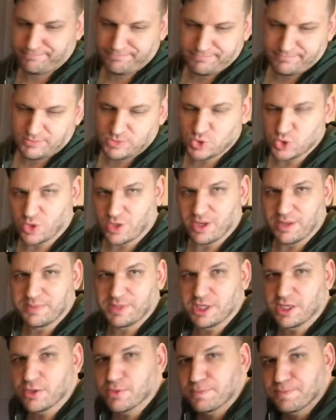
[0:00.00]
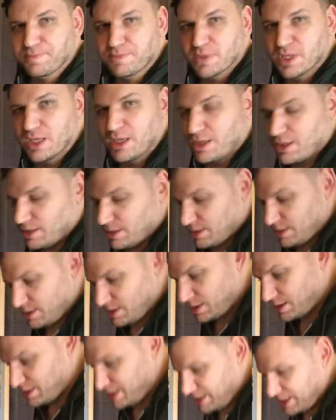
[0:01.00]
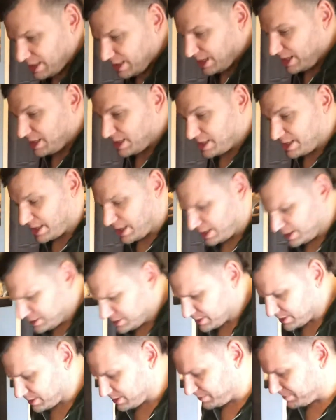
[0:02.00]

Sort of up to you. In any case,